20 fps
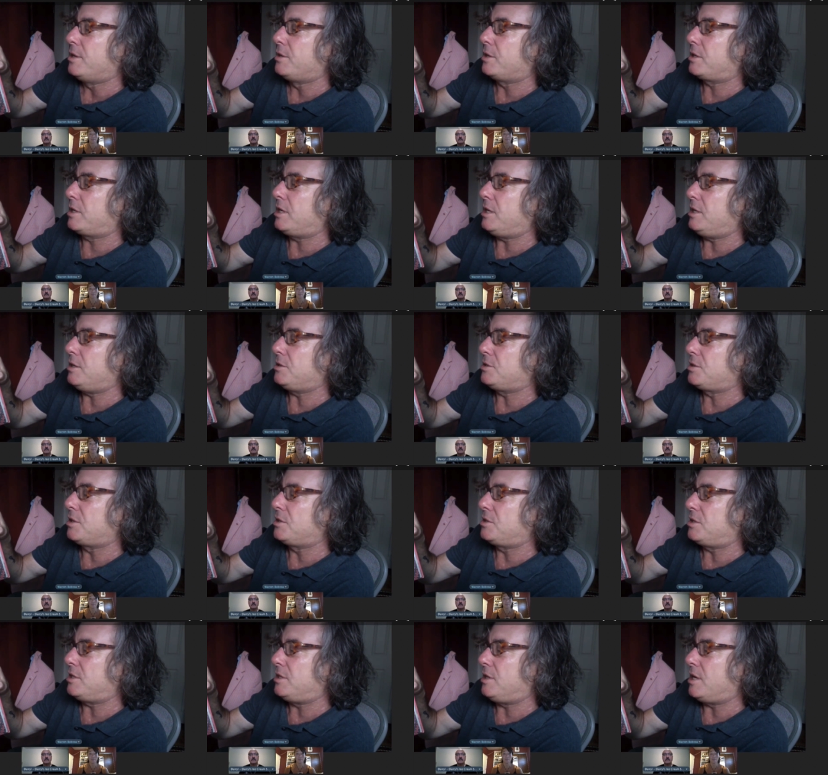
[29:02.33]
The key is
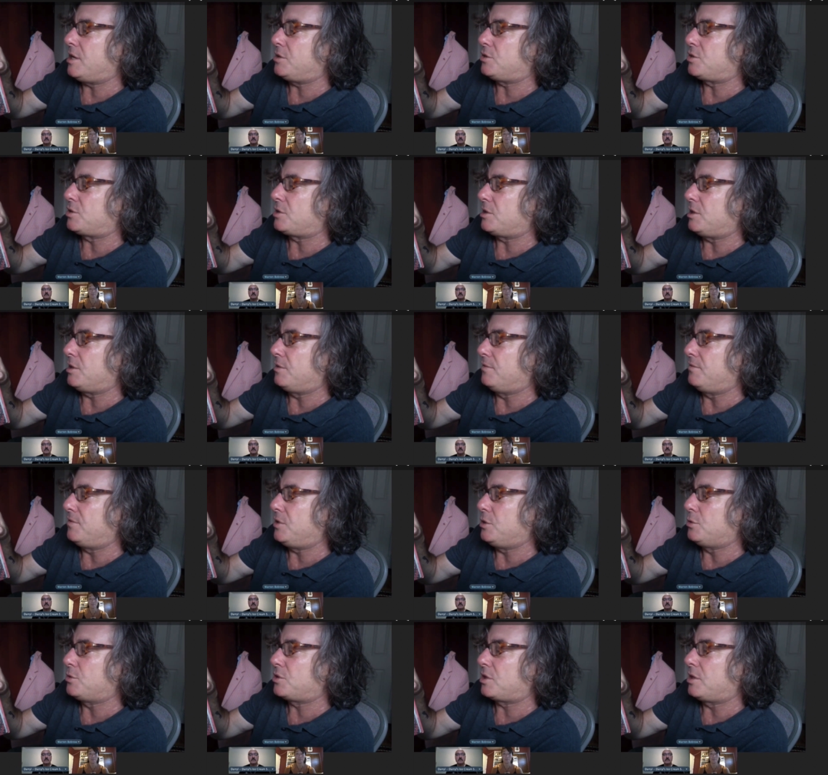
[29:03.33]
the
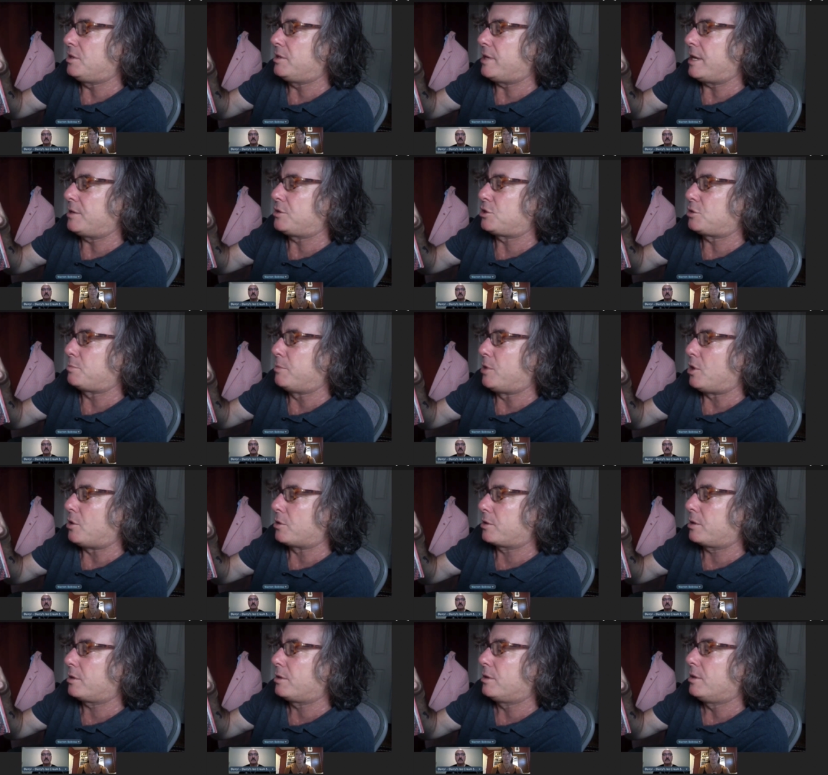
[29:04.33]
THC-infused condensed
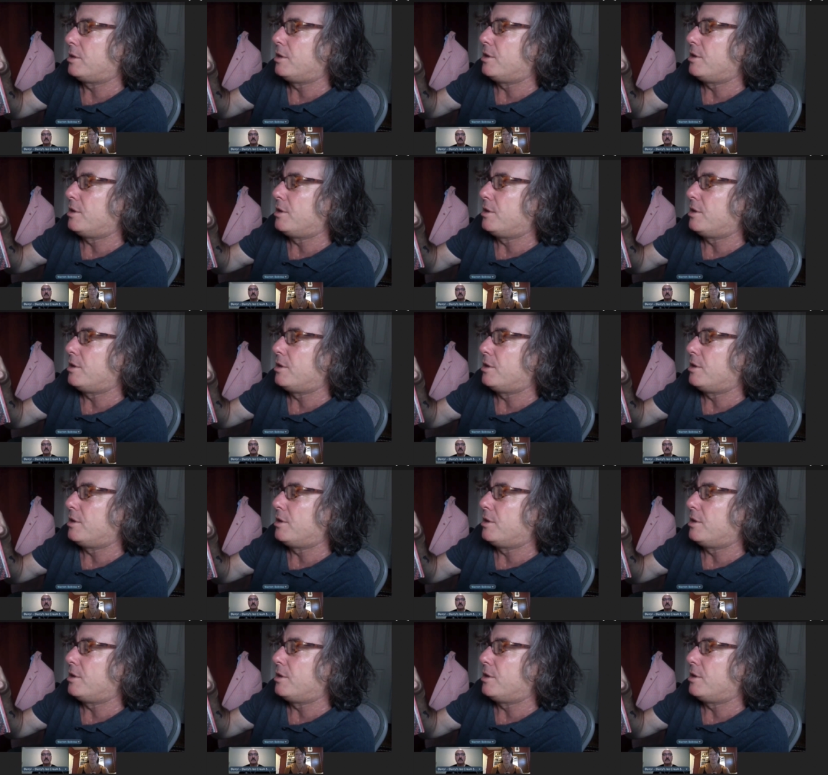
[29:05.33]
milk.